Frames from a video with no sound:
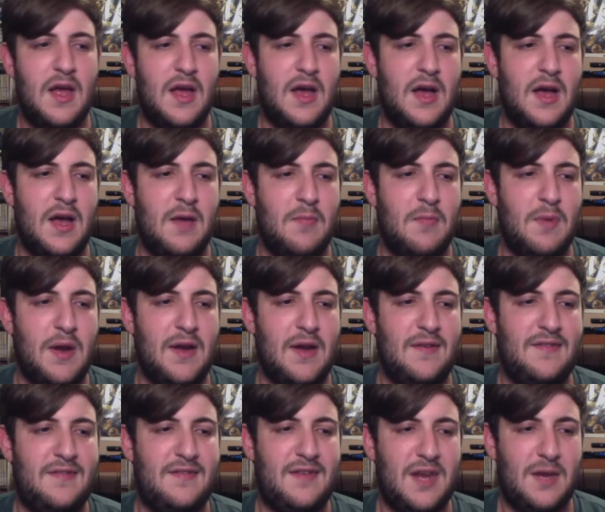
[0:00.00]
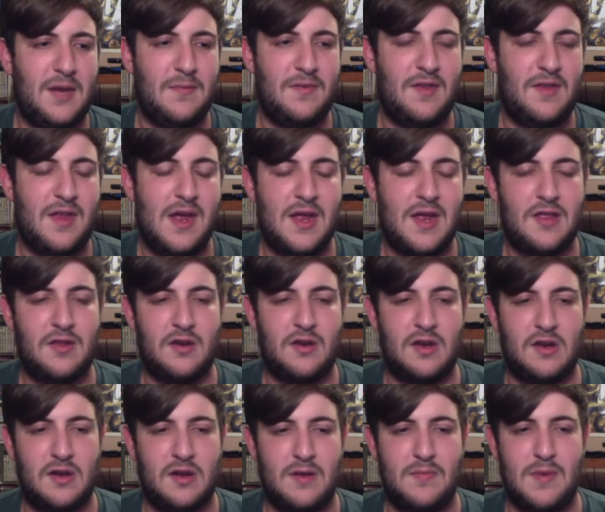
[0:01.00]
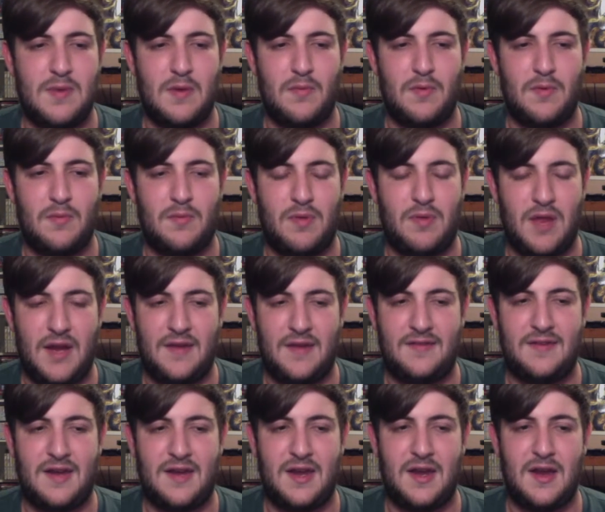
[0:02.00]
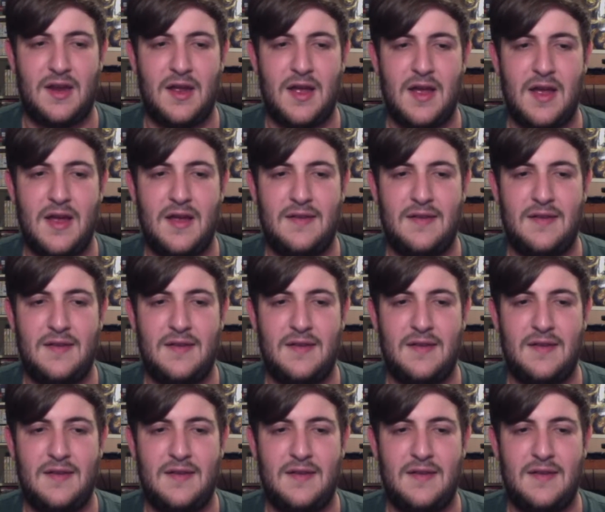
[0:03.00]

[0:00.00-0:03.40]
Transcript: uh, but it seems like they're going to be replacing,